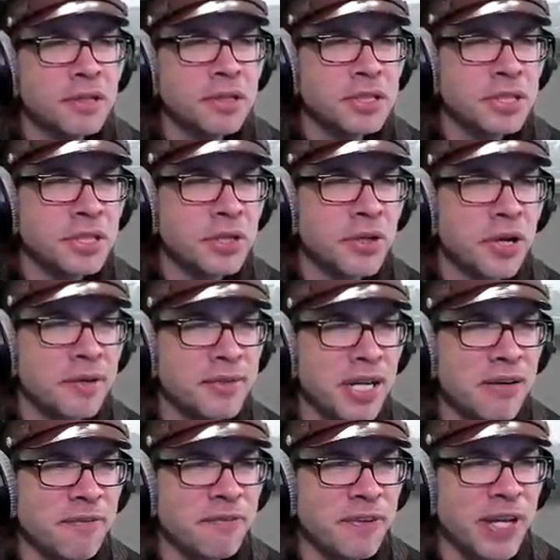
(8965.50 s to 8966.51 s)
so i've
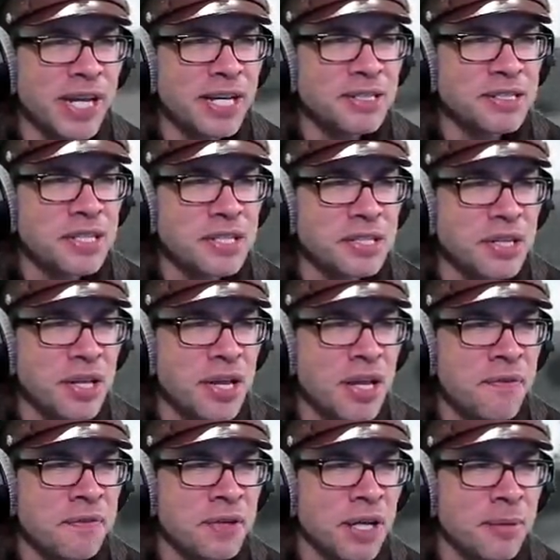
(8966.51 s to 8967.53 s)
got fans and
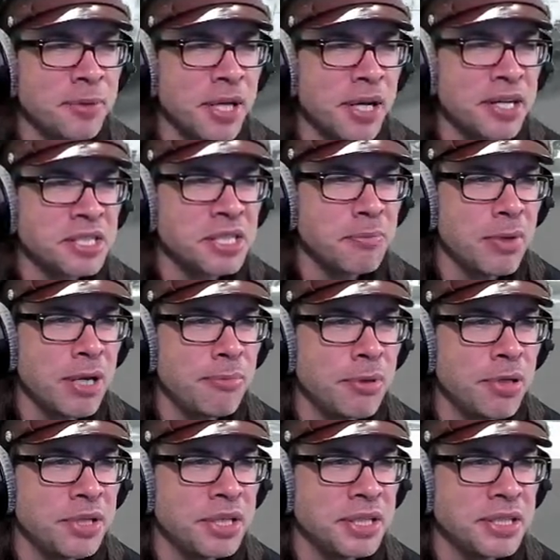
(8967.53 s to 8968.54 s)
stuff and i'll be icing my
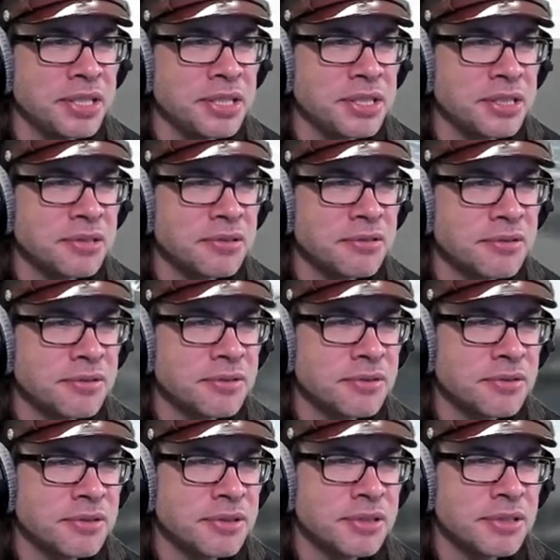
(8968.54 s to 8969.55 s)
balls
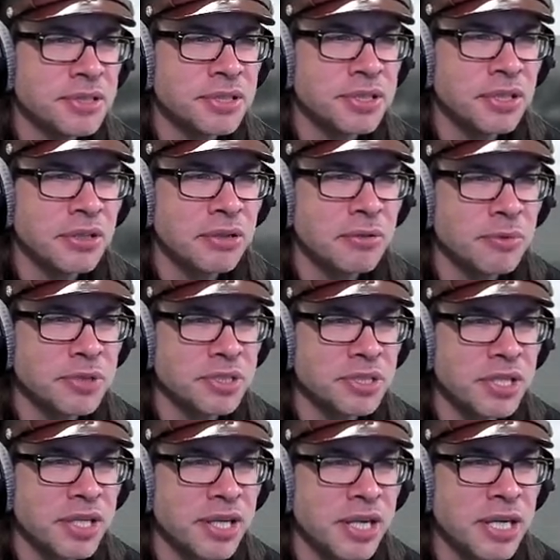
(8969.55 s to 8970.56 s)
so we'll
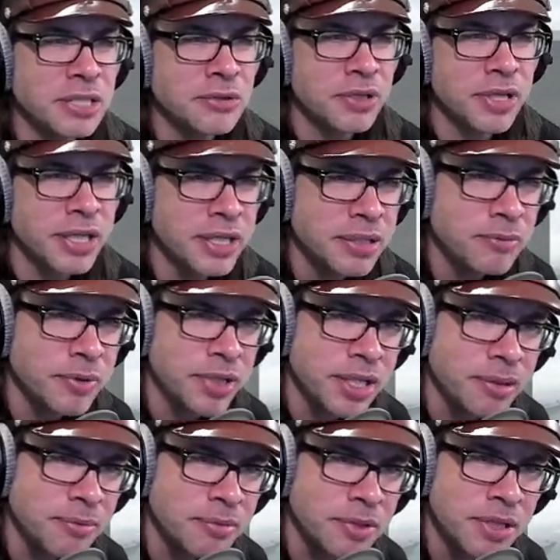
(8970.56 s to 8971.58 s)
stay hydrated. We
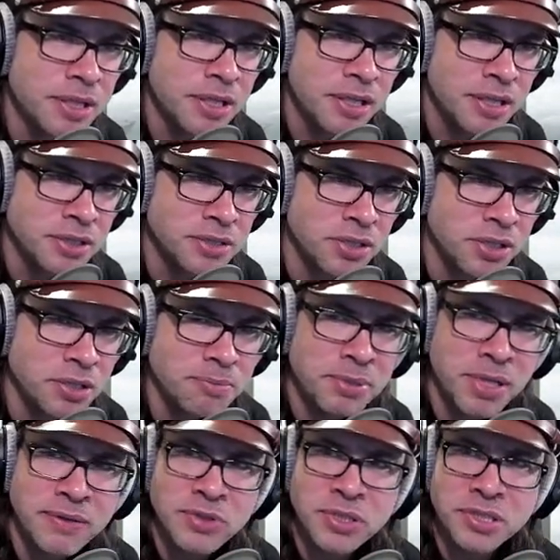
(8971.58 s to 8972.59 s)
got adult
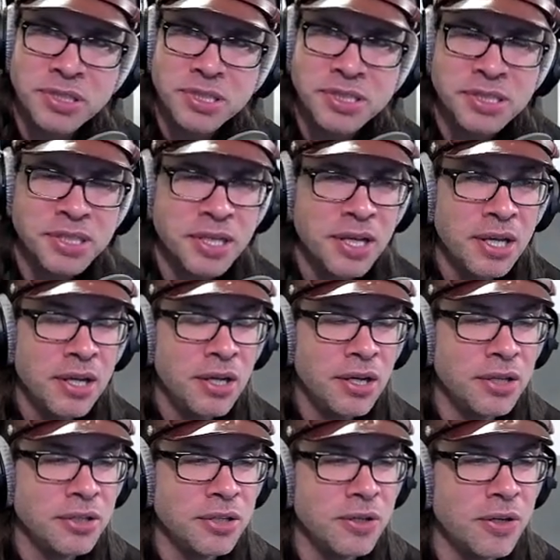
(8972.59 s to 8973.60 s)
beverages.
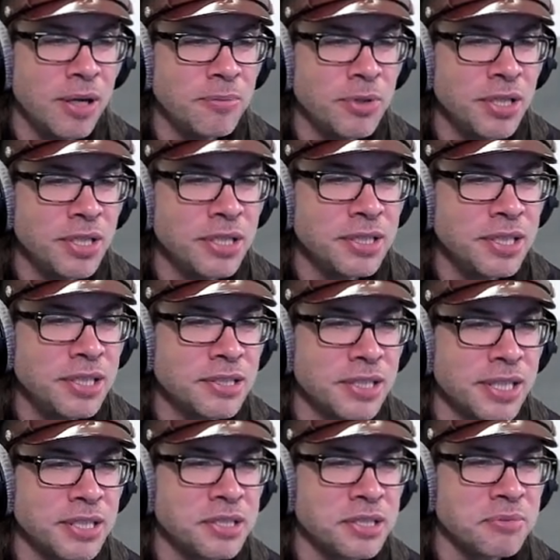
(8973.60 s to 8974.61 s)
Although I'm going to need to
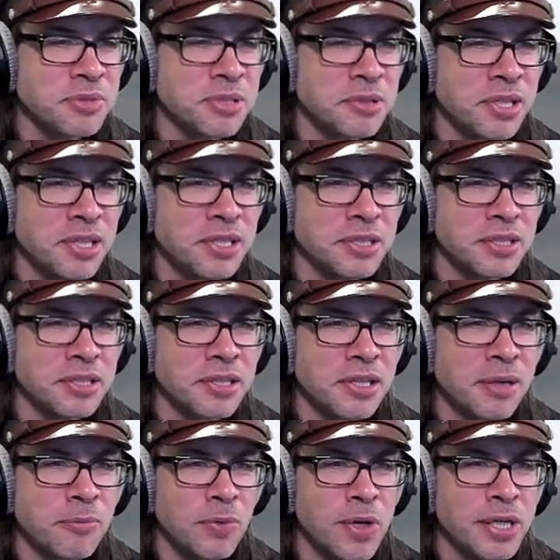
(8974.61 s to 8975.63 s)
get some tequila.
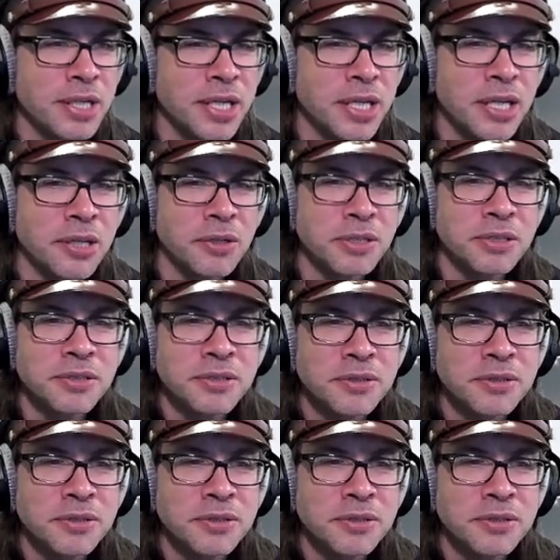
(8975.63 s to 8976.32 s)
I'm running out.